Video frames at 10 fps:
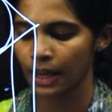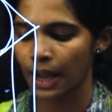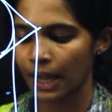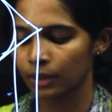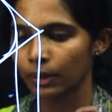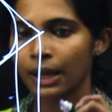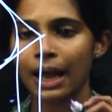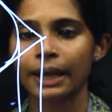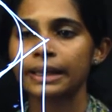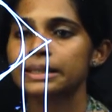the
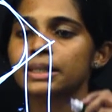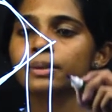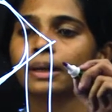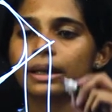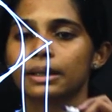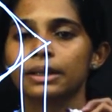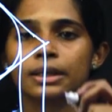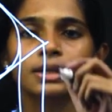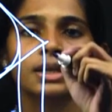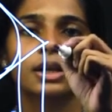height of the square, it
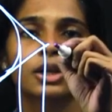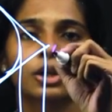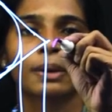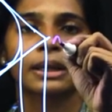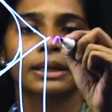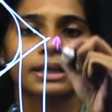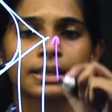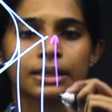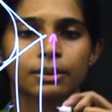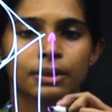is 20
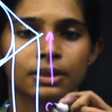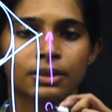cm.